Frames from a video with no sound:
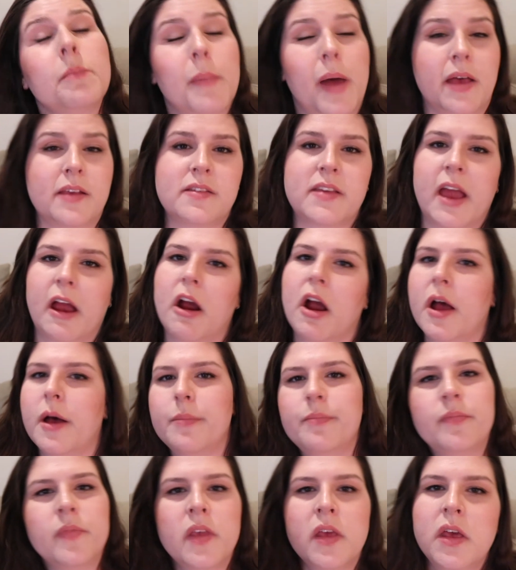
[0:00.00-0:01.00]

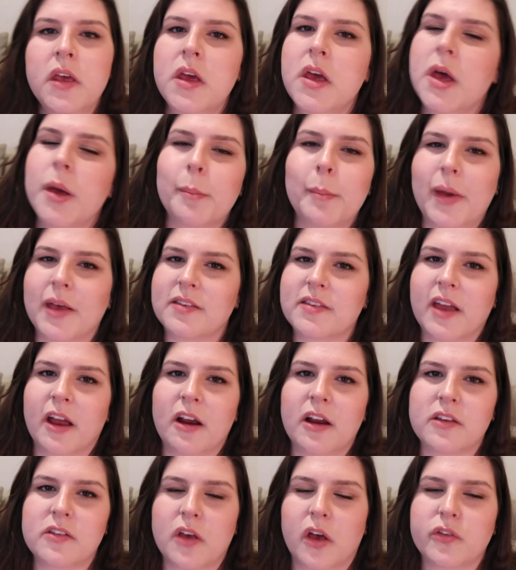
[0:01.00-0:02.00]

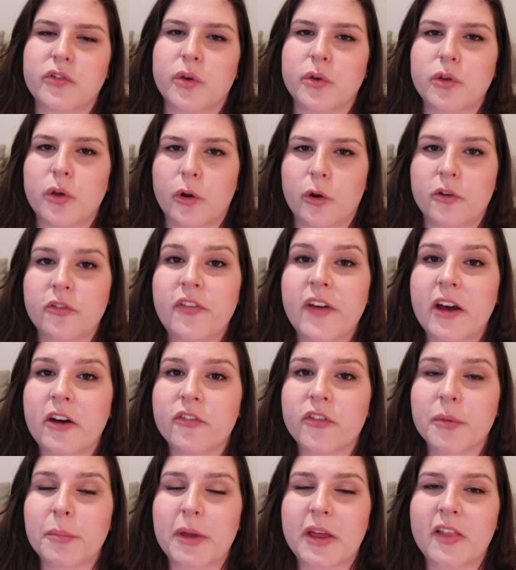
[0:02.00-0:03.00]
Mascara is also a total fail
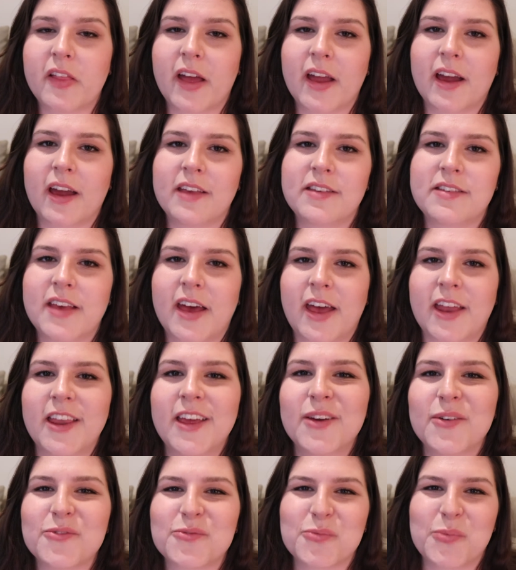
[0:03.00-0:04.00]
for me. Like I said,
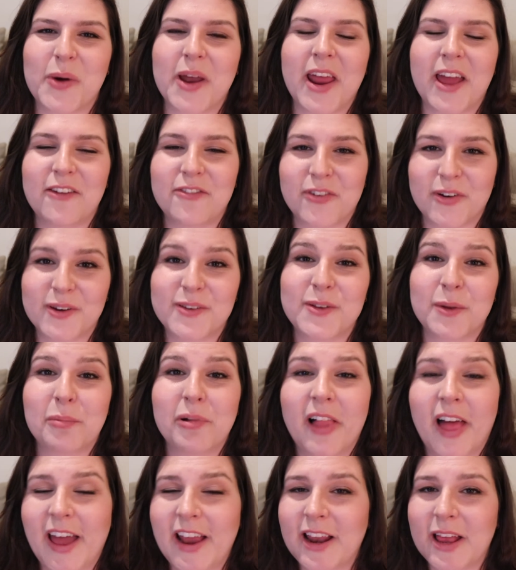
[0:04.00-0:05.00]
when I first
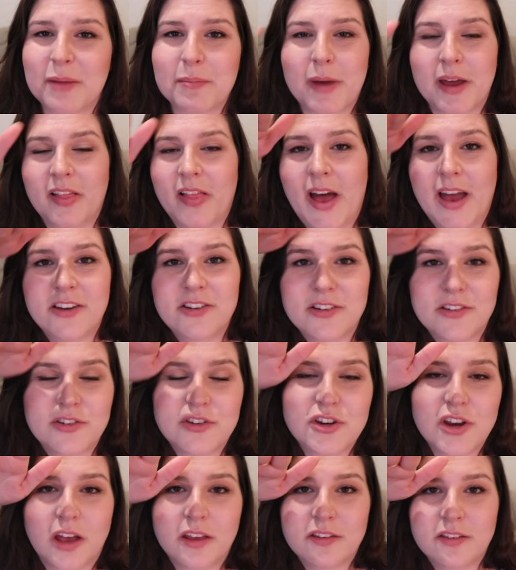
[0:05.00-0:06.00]
applied it, my lashes
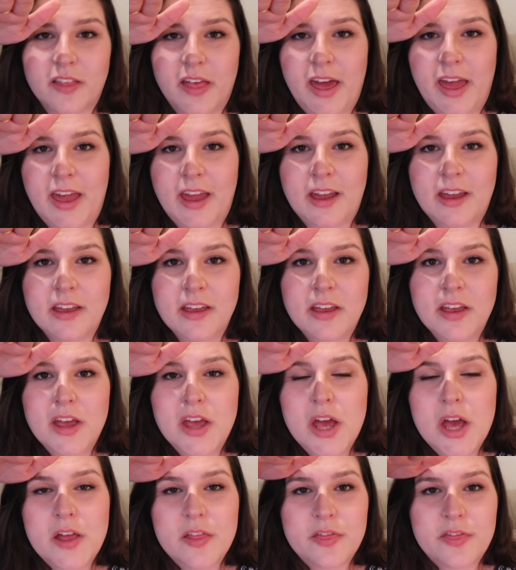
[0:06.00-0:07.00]
just like,
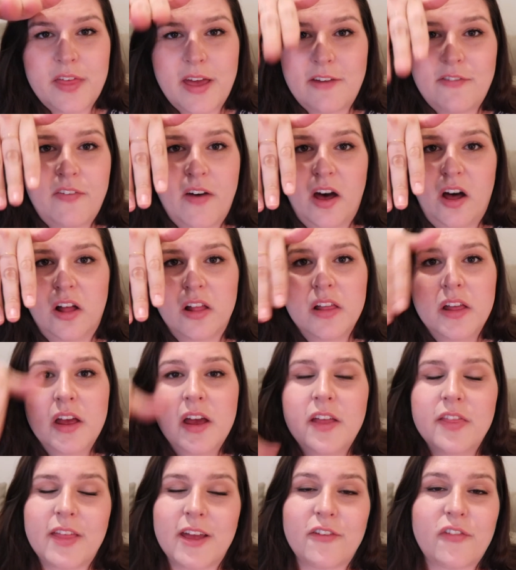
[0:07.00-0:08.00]
they fell
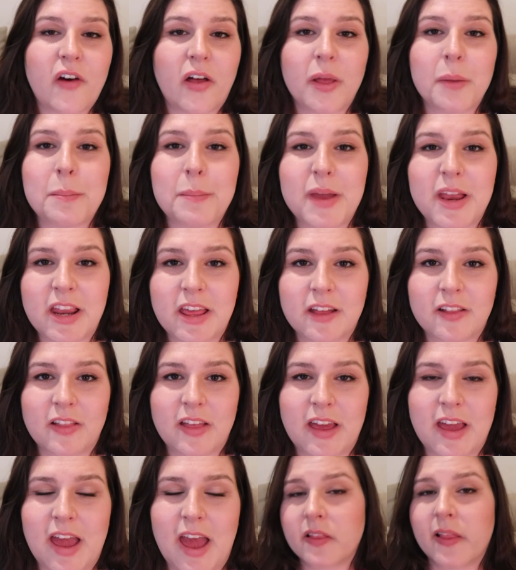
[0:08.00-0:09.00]

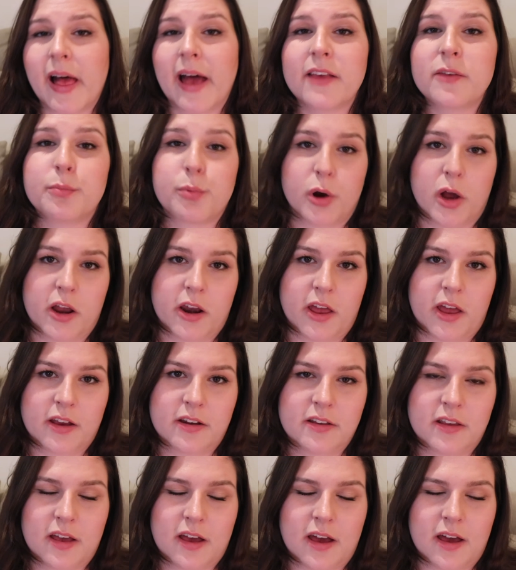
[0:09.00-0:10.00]
immediately. The last
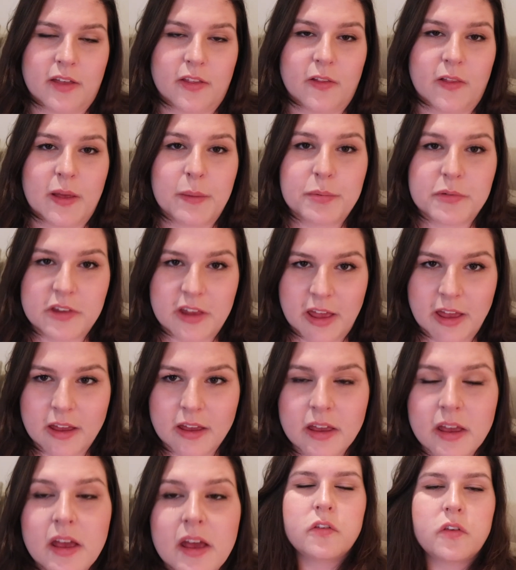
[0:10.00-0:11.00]
product, the
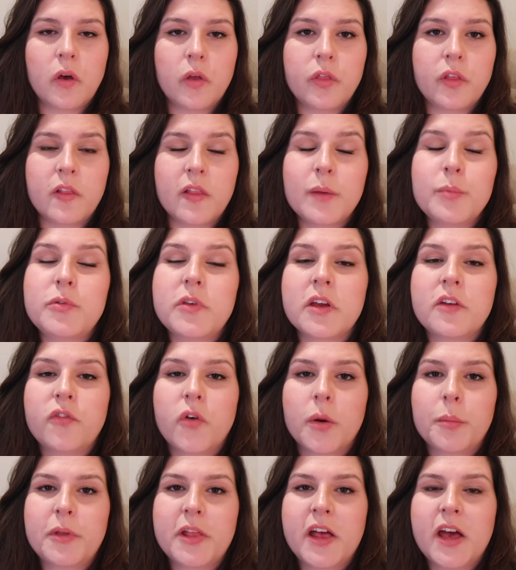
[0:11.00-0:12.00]
lipstick. So the lipstick
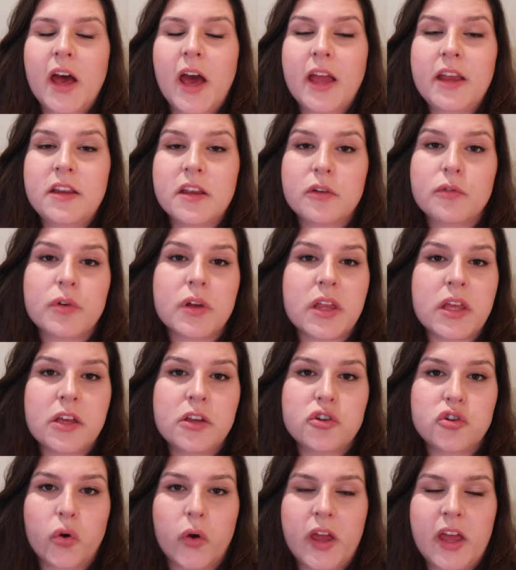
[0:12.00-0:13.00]
formula, I did really
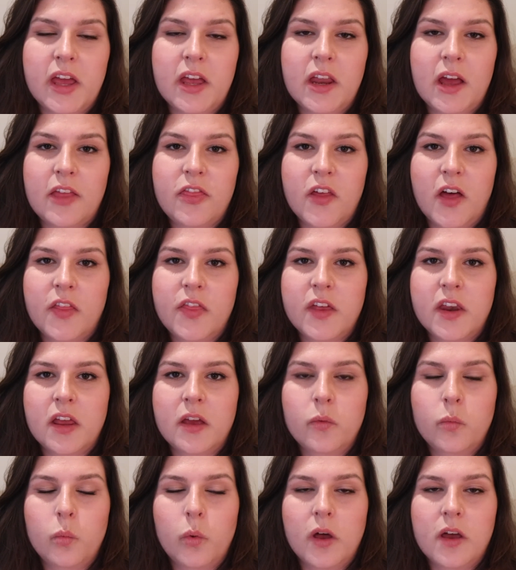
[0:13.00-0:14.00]
enjoy it. I thought that
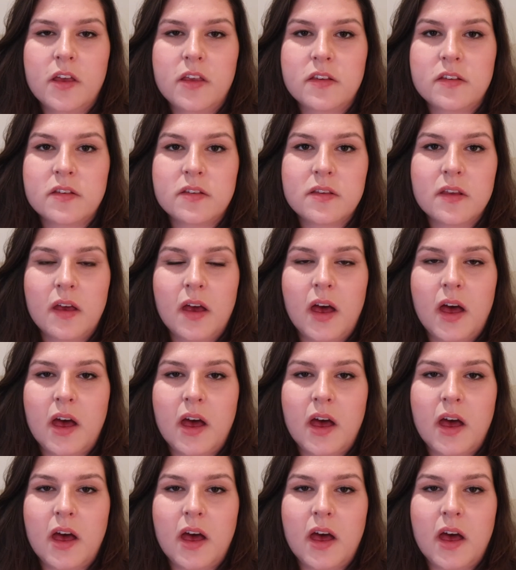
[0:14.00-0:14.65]
it was,